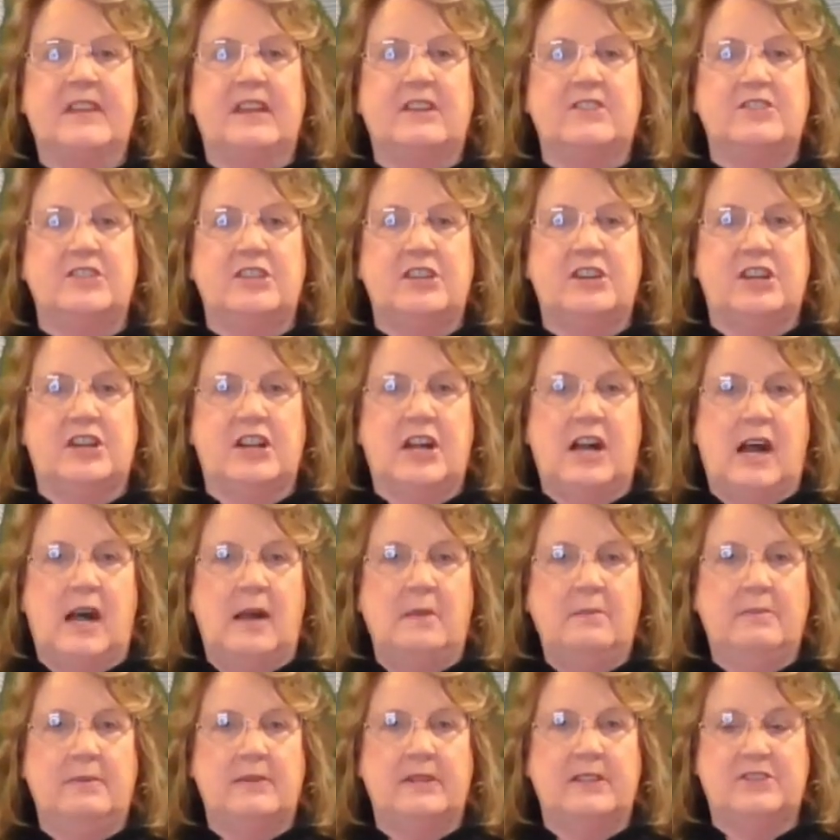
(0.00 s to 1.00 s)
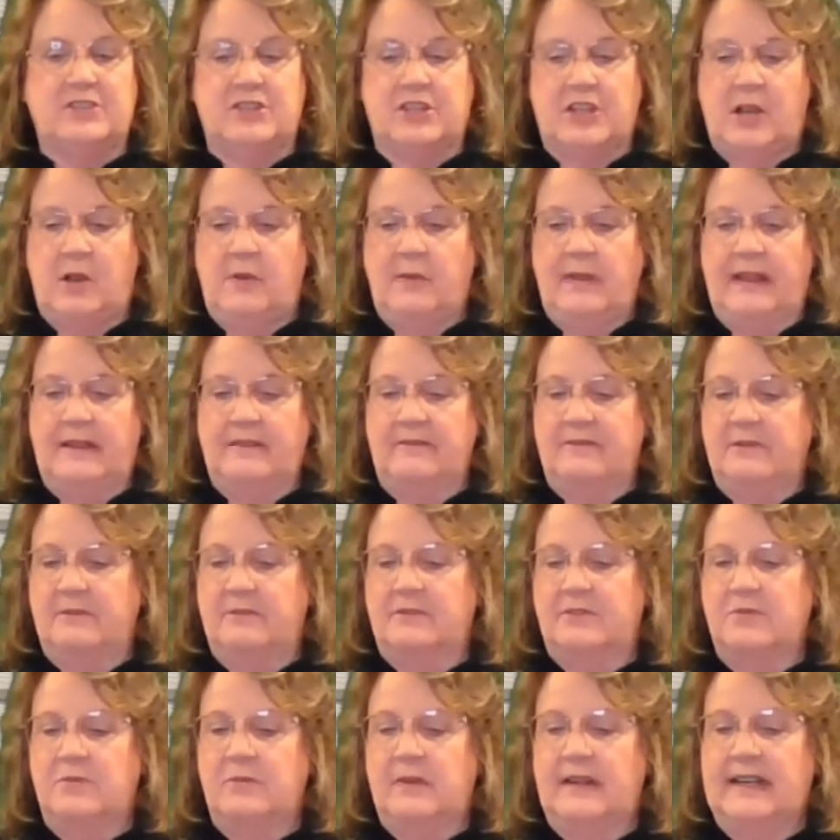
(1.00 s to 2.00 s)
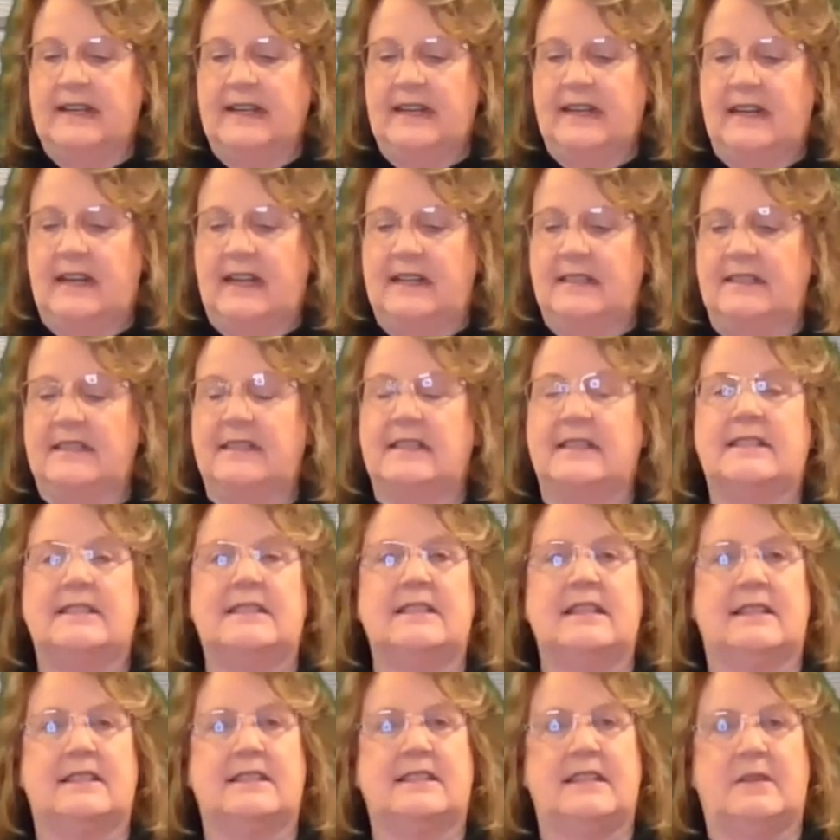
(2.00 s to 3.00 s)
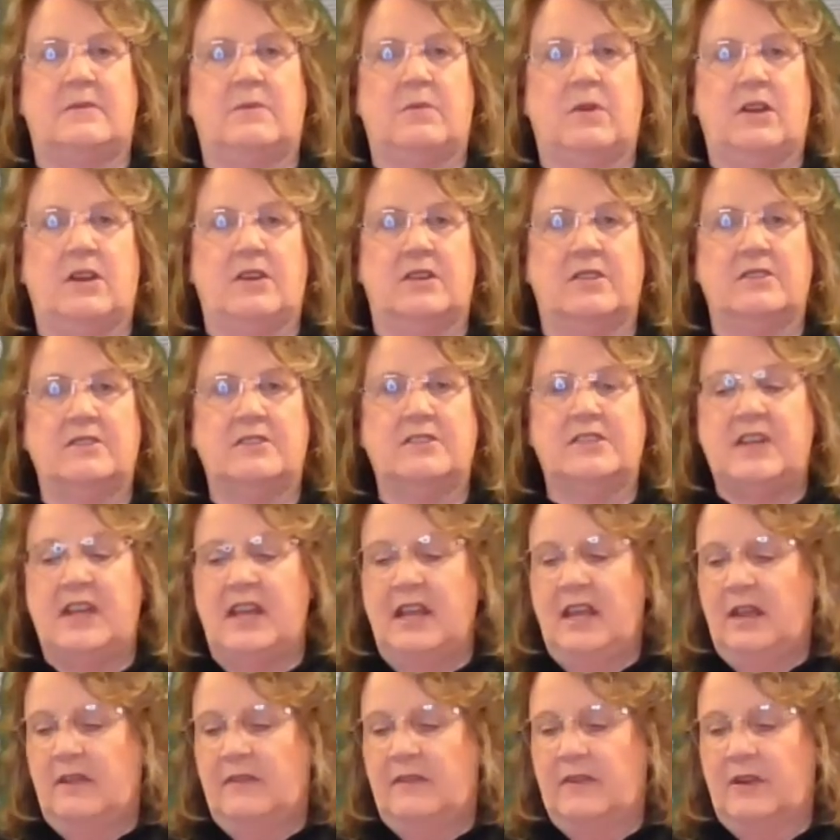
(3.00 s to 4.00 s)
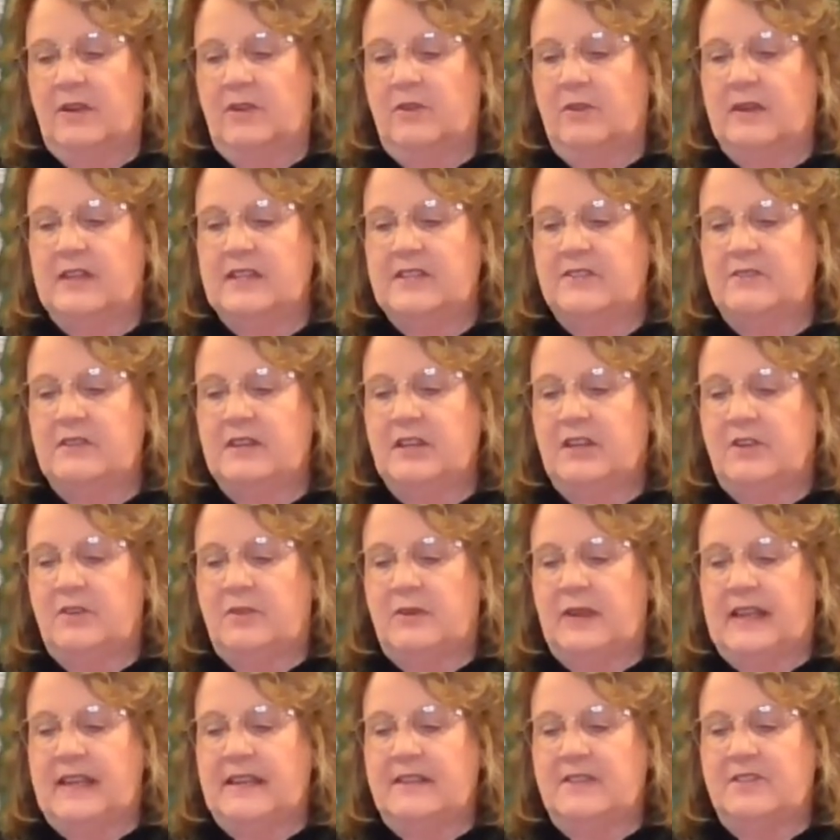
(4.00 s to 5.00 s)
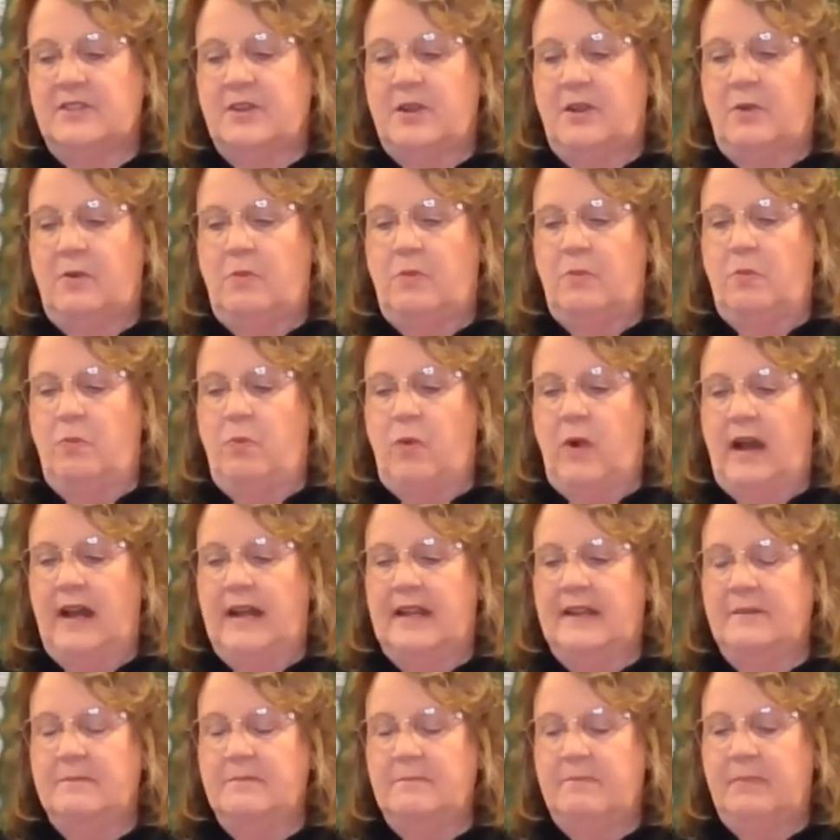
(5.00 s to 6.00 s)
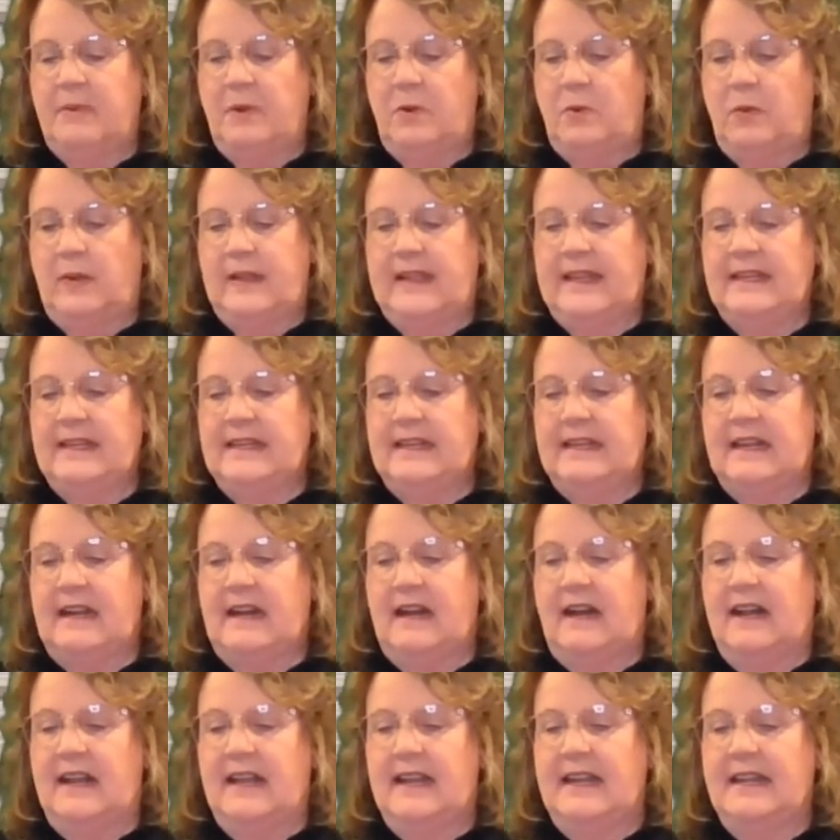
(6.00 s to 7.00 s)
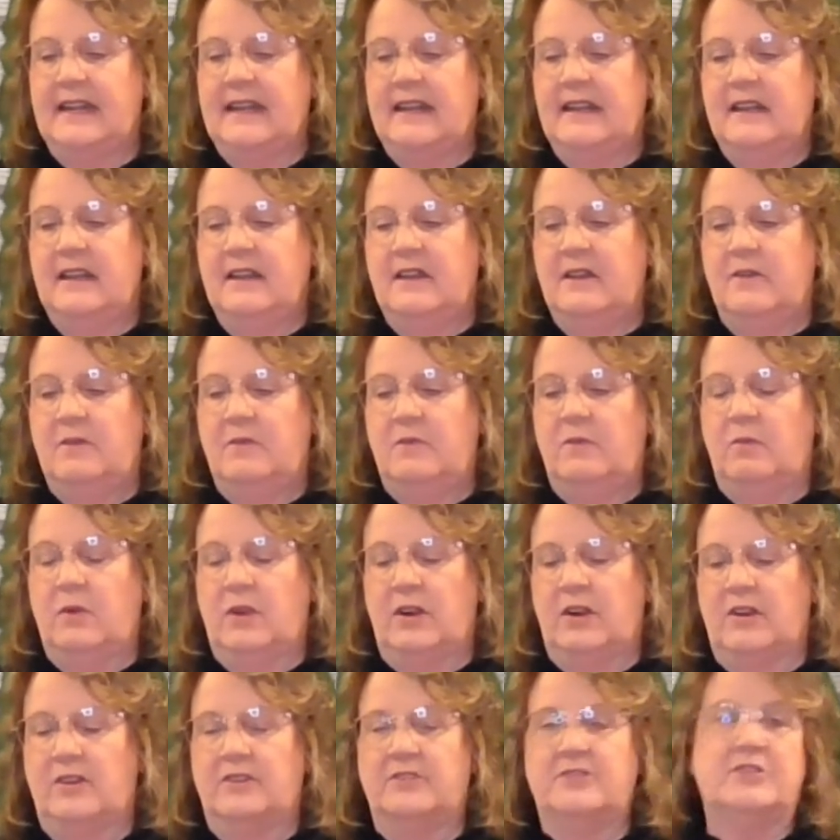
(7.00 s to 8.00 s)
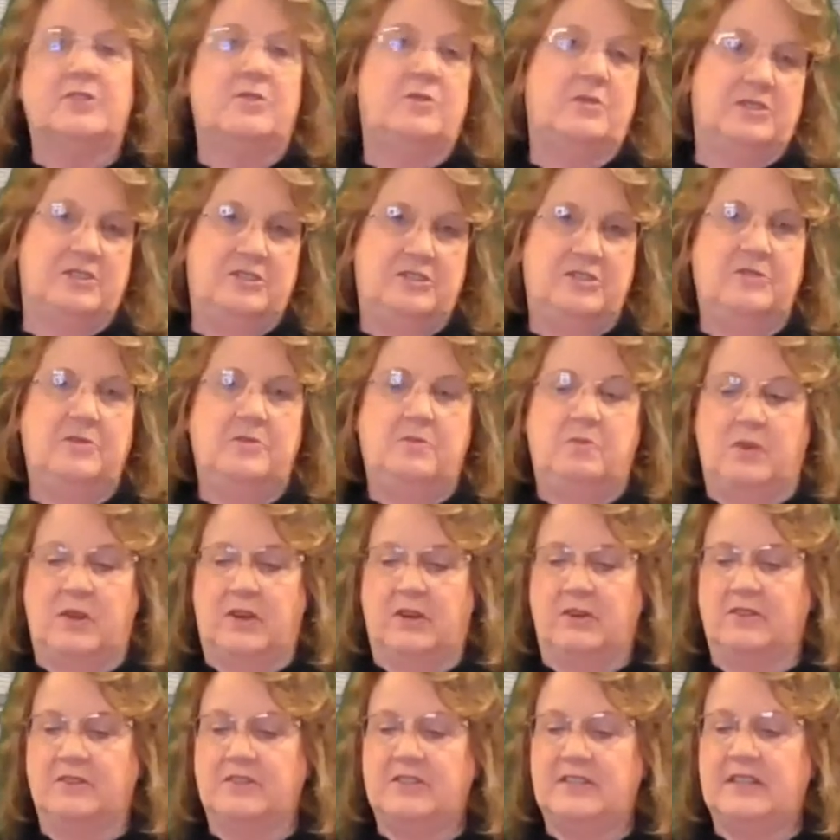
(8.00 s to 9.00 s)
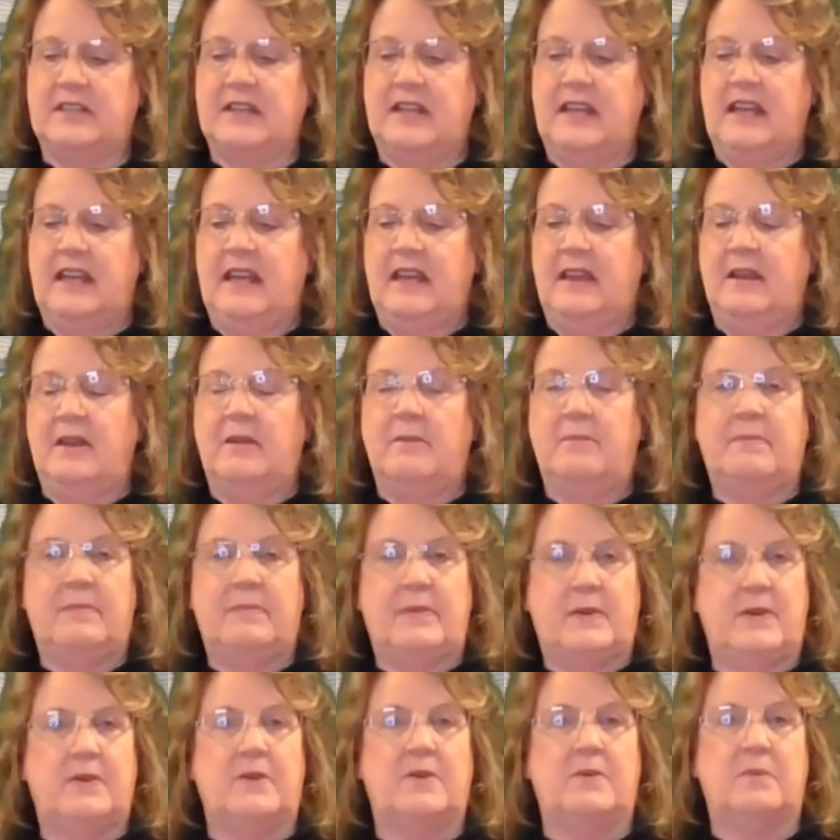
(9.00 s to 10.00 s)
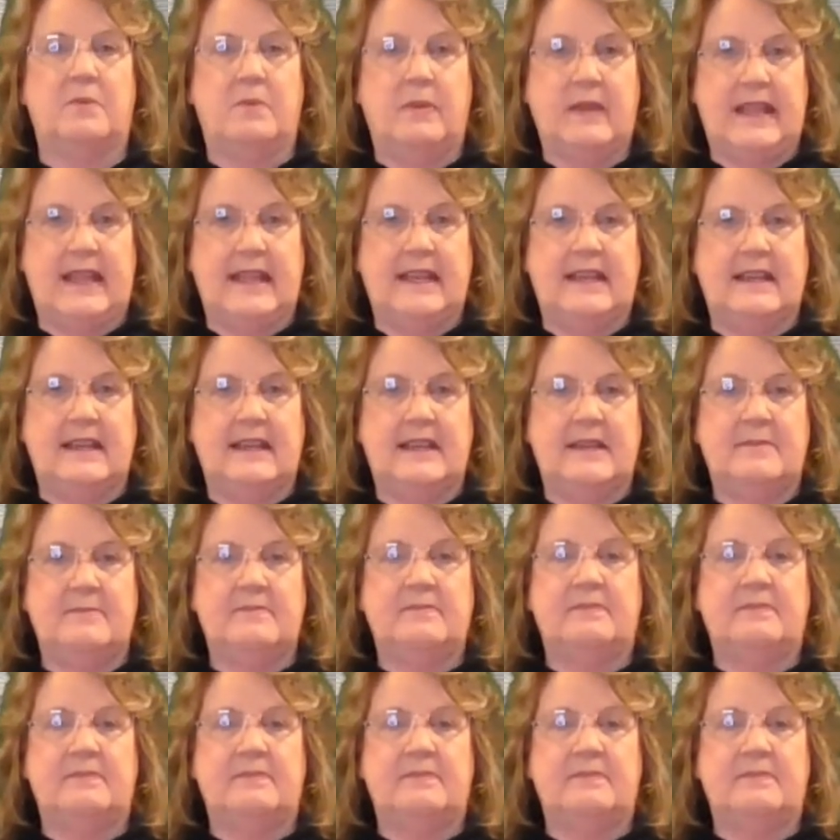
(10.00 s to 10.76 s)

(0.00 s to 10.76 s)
To accomplish going from 29 to 60 words, they're going to increase 1.9 words or 2 words per week.